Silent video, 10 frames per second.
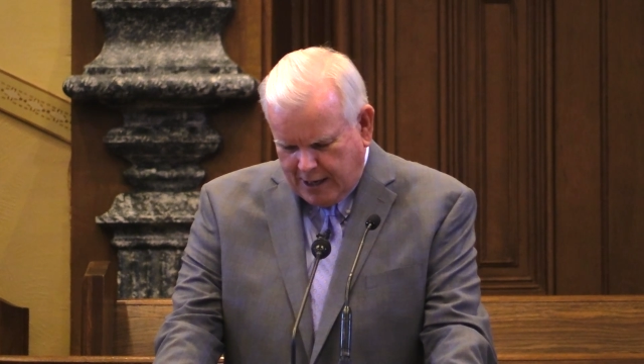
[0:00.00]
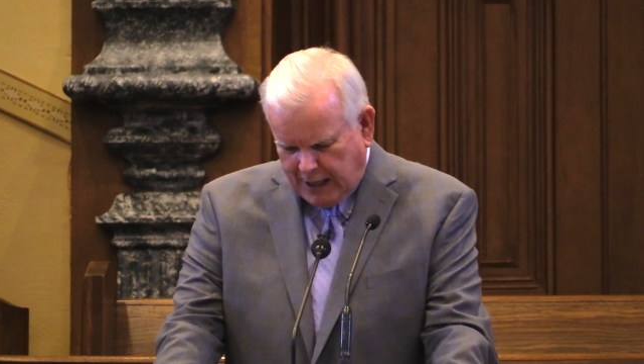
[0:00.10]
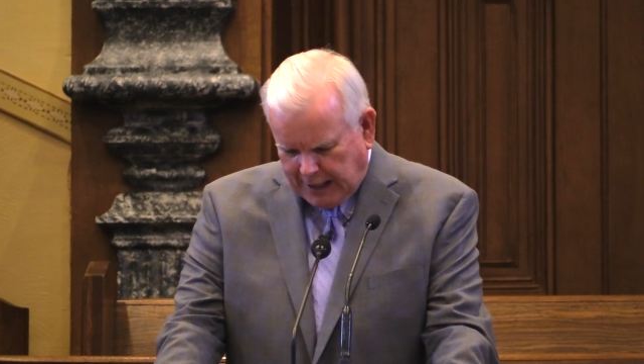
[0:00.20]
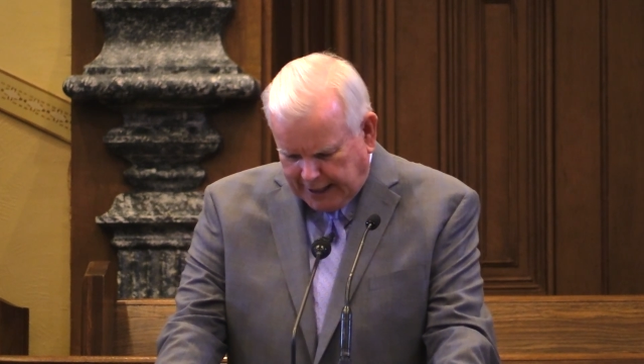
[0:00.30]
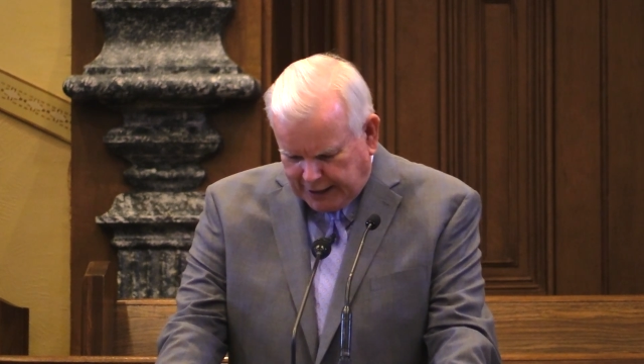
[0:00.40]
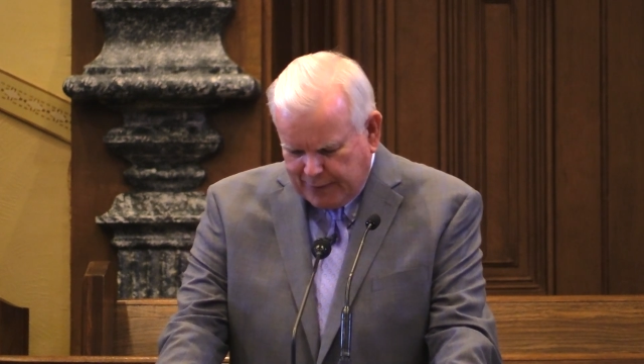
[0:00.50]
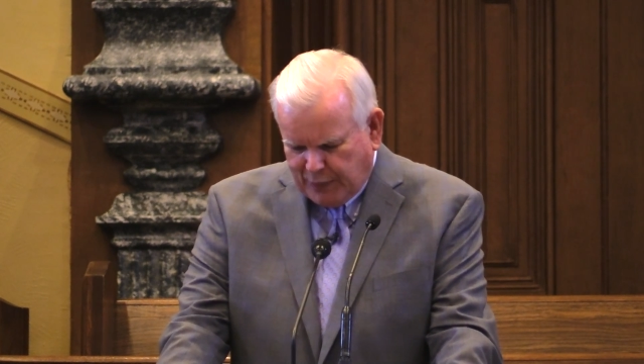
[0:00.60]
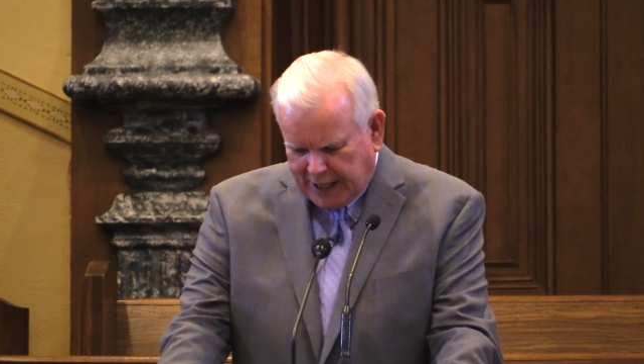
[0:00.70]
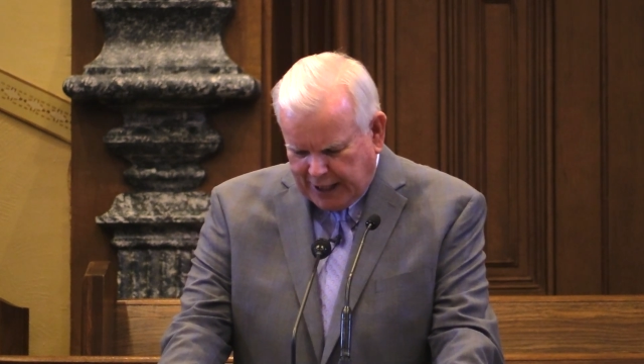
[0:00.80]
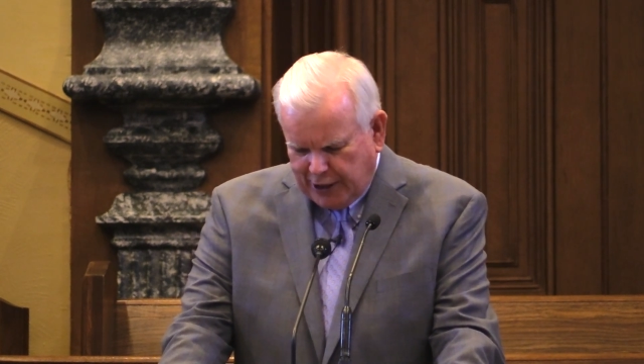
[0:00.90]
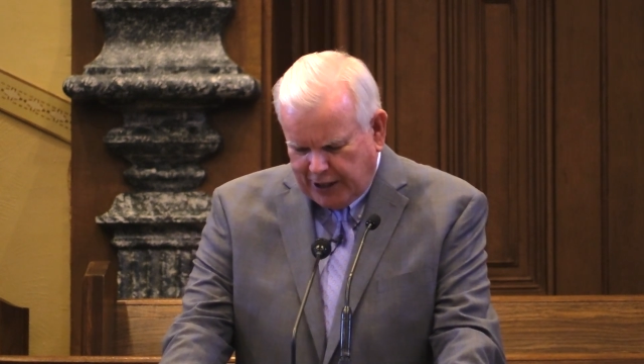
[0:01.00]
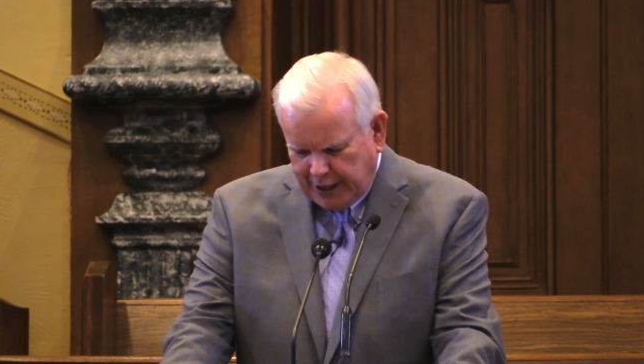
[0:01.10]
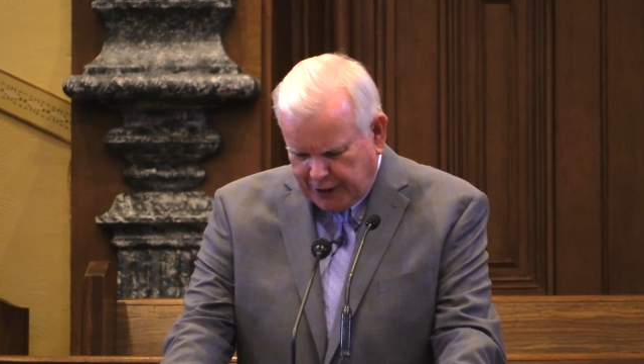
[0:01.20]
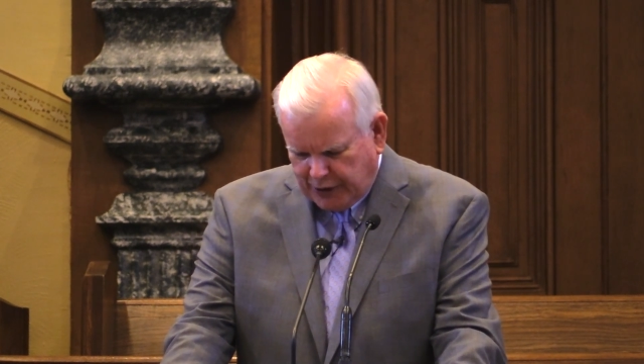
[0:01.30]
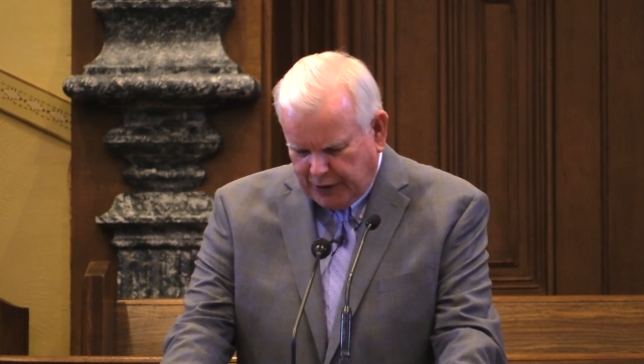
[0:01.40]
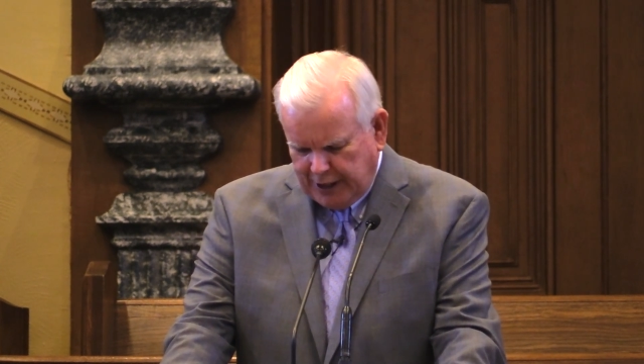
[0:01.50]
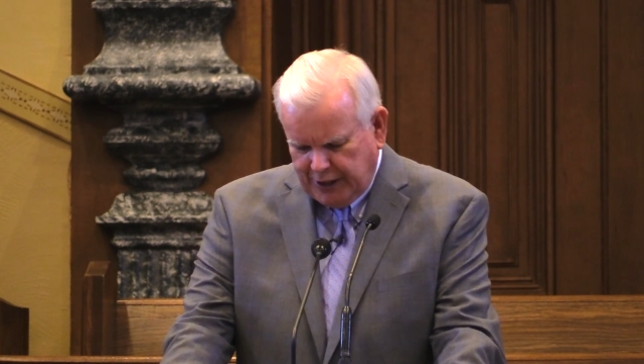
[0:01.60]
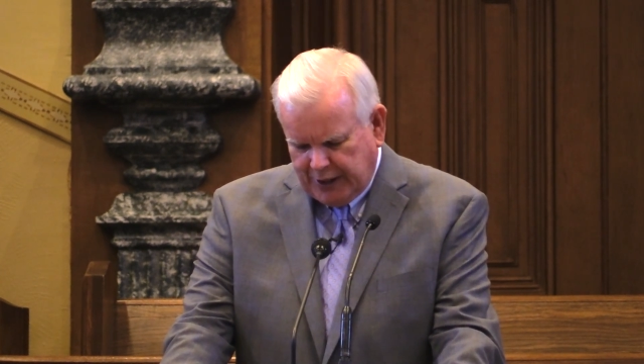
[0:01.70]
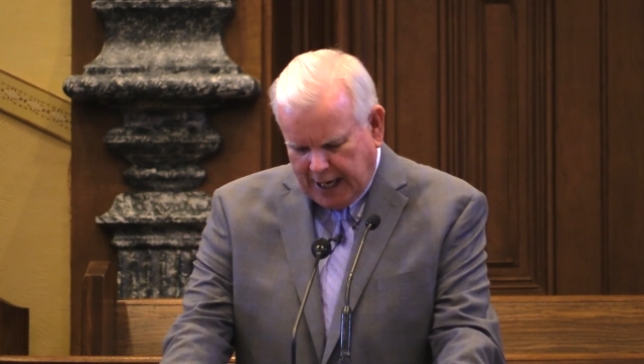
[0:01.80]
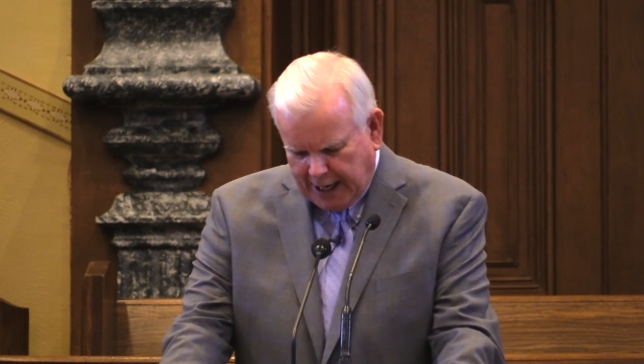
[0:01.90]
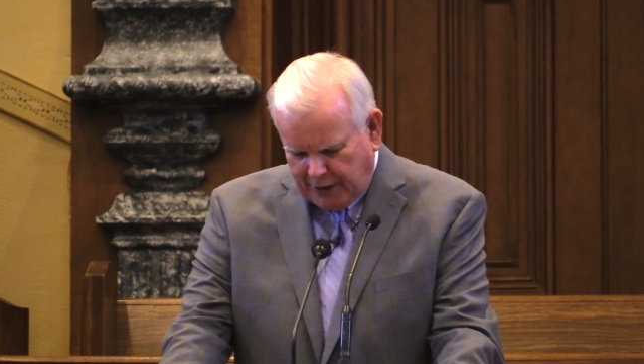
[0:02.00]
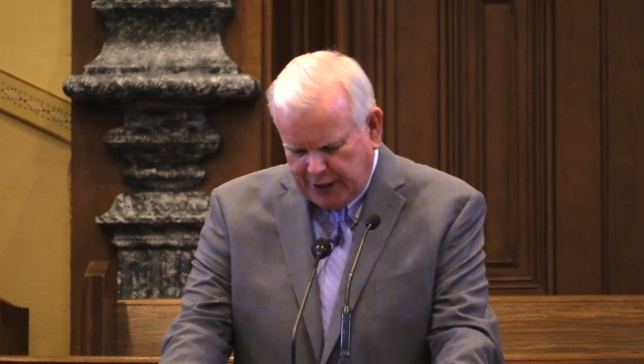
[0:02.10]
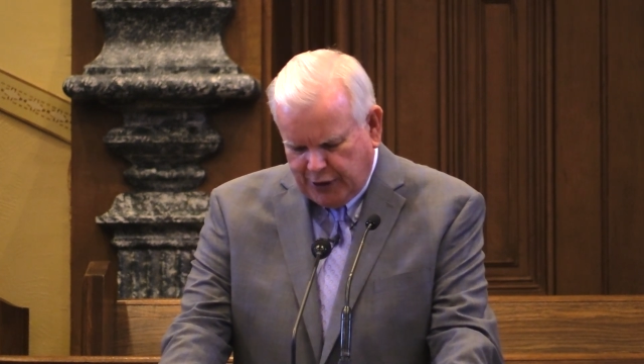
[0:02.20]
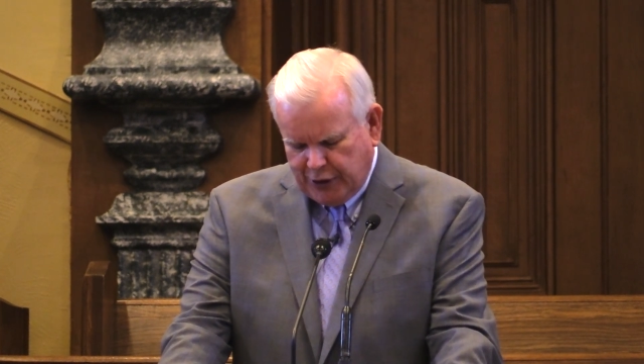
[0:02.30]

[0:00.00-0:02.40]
Collecting pioneer histories, diaries,